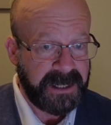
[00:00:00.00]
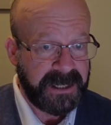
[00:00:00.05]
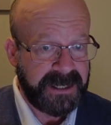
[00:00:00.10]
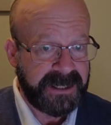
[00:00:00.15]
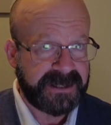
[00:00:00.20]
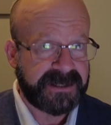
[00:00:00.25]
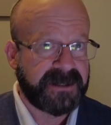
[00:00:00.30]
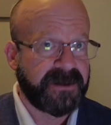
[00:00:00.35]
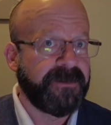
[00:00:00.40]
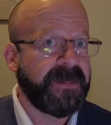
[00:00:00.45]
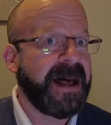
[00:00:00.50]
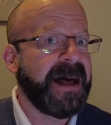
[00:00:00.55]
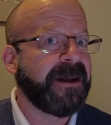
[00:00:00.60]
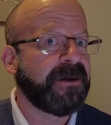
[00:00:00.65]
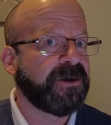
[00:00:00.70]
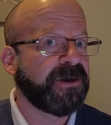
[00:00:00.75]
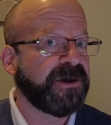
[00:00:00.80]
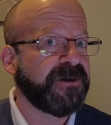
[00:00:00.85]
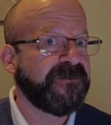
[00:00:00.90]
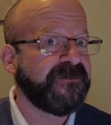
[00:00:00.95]
is a
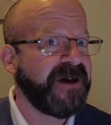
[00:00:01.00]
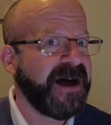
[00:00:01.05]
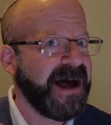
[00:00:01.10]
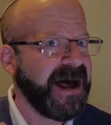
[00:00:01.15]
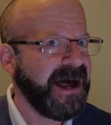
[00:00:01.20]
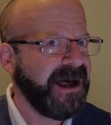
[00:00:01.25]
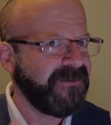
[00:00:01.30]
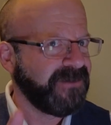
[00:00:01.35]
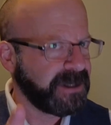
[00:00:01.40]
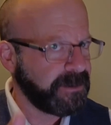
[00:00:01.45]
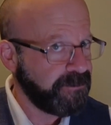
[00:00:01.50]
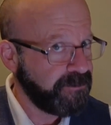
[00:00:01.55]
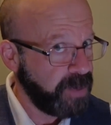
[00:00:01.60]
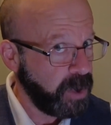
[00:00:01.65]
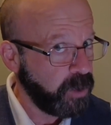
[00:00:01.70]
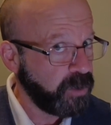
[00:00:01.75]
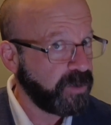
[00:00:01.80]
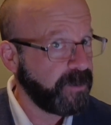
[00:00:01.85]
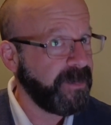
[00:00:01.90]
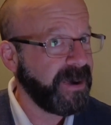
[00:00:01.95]
matter of having
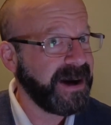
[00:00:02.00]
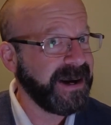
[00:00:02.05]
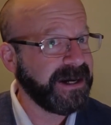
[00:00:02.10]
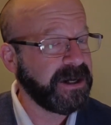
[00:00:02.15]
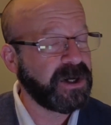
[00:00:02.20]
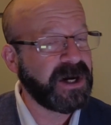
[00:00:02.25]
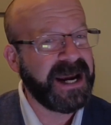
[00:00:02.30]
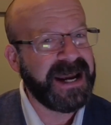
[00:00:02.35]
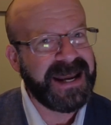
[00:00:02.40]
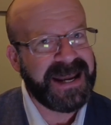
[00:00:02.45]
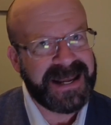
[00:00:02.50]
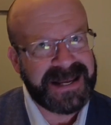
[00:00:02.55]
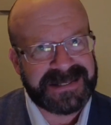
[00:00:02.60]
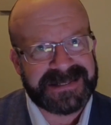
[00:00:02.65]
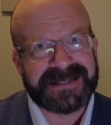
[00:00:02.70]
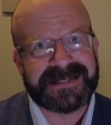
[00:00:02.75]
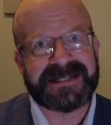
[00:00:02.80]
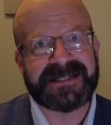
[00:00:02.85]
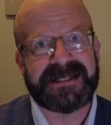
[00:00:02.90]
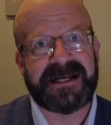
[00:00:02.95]
both buyer
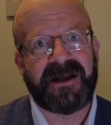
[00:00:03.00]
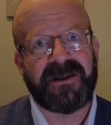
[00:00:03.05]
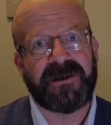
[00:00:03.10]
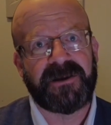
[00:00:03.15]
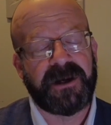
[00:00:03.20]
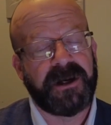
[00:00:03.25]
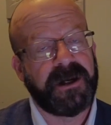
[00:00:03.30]
and seller